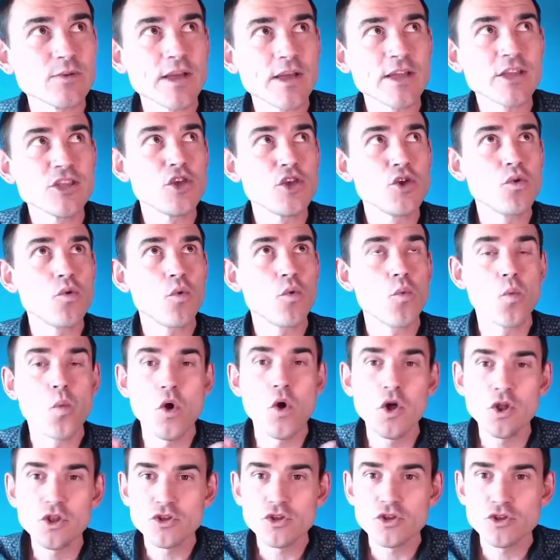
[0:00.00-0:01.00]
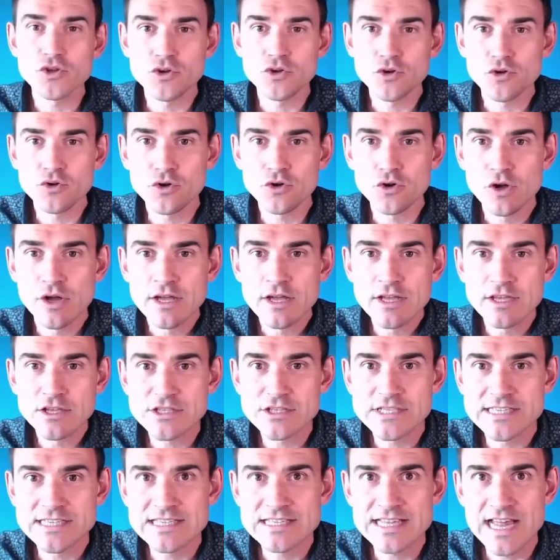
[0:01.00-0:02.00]
where you want your
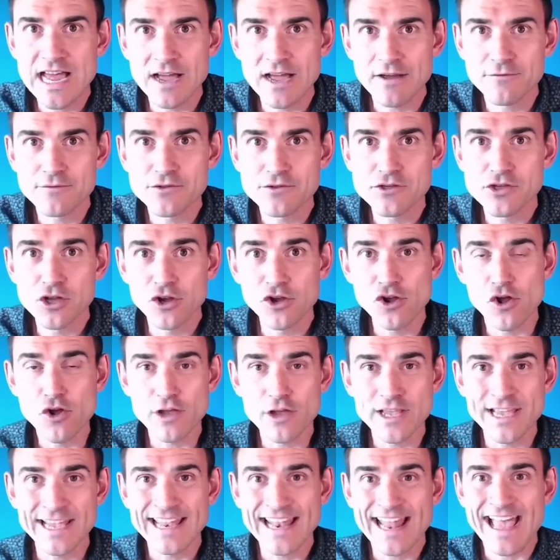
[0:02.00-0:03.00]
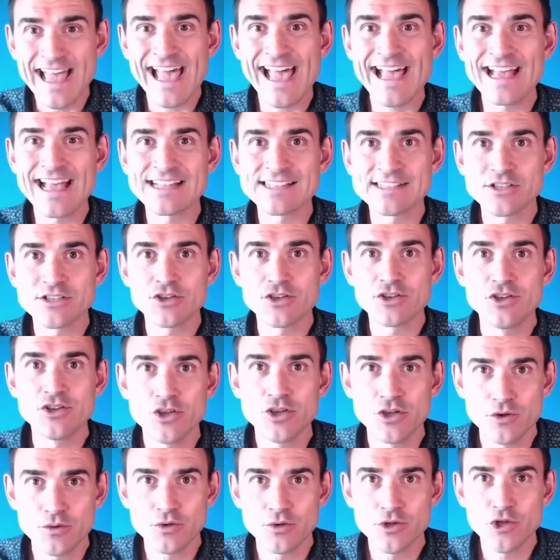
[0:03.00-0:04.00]
staff to log in as
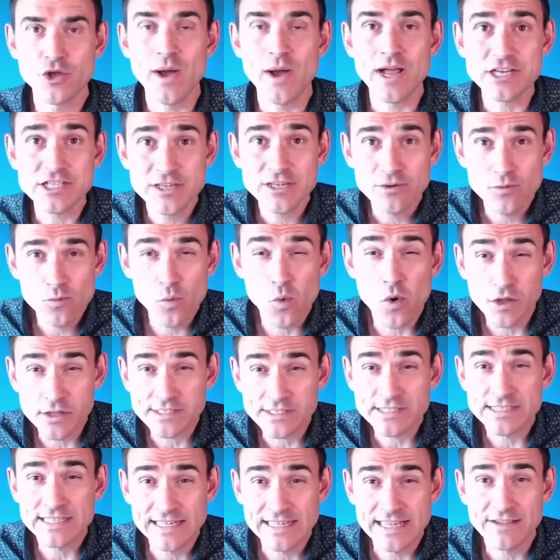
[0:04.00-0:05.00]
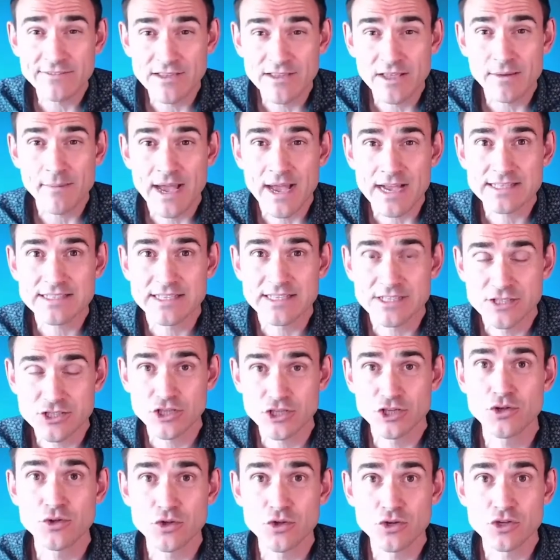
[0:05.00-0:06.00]
you. You actually want to give them access
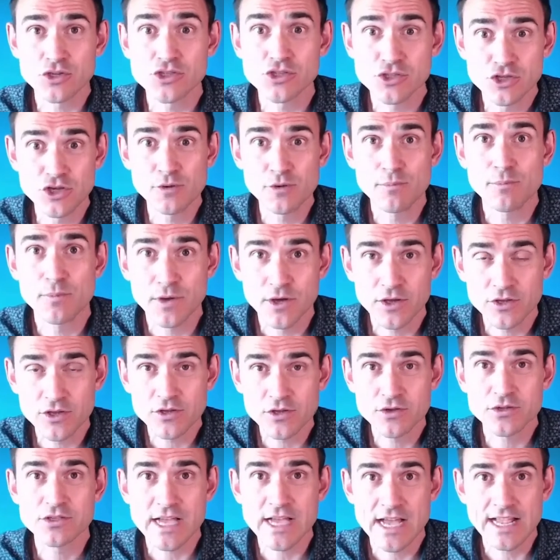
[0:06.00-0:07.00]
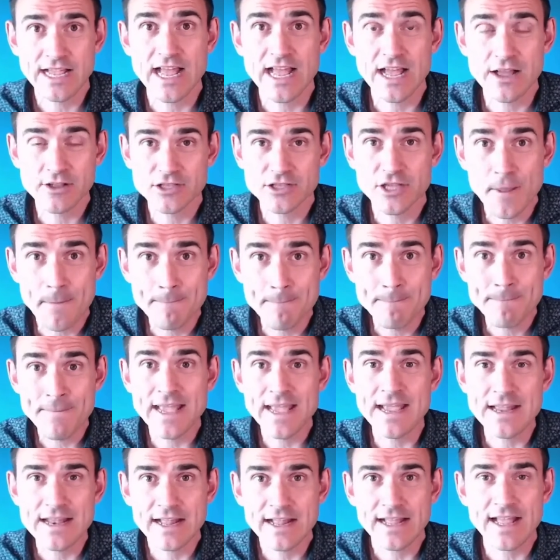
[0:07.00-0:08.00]
to your super user account, to the
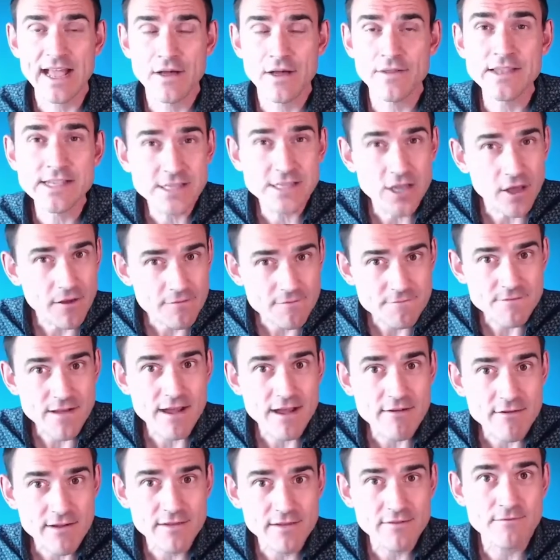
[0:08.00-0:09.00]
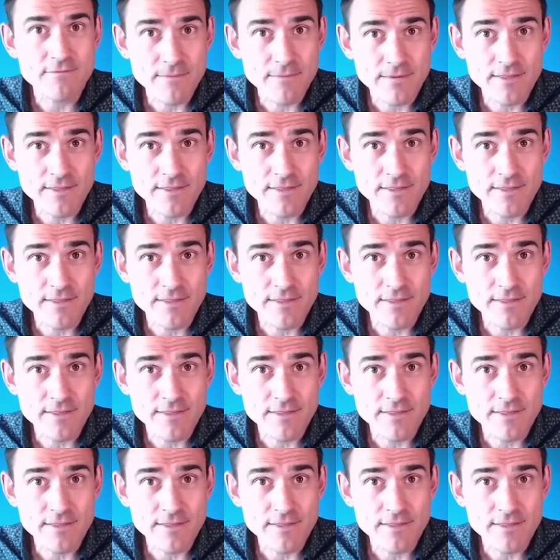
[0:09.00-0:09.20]
main account. There aren't very